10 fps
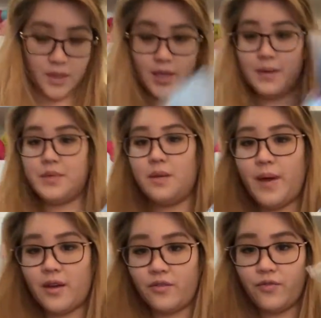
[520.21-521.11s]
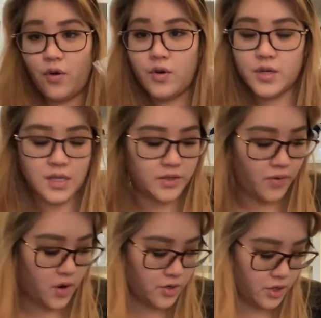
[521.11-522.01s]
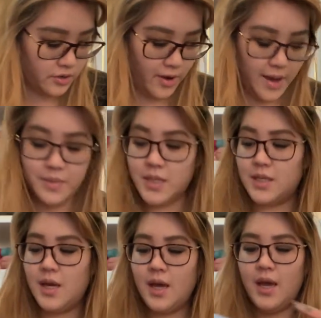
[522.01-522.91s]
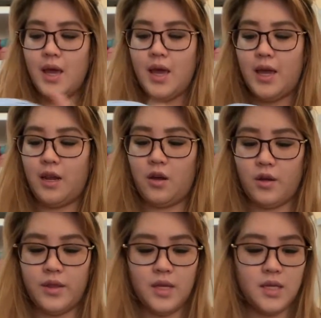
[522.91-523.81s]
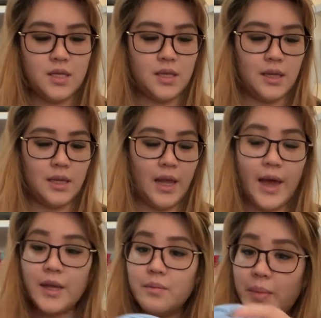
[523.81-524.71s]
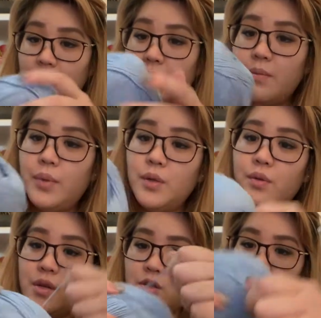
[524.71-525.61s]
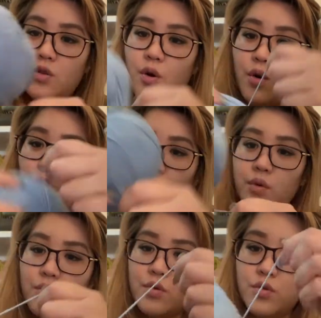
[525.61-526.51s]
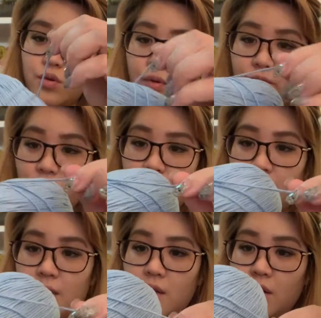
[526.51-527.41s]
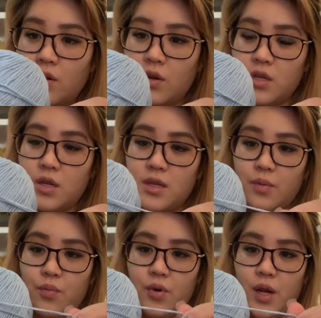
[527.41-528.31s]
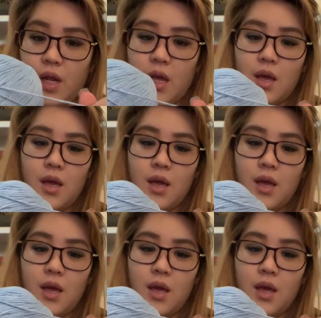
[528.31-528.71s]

It comes in a pack of 4 because it's 400 grams. And I got this light baby blue. It's so freaking gorgeous and pretty.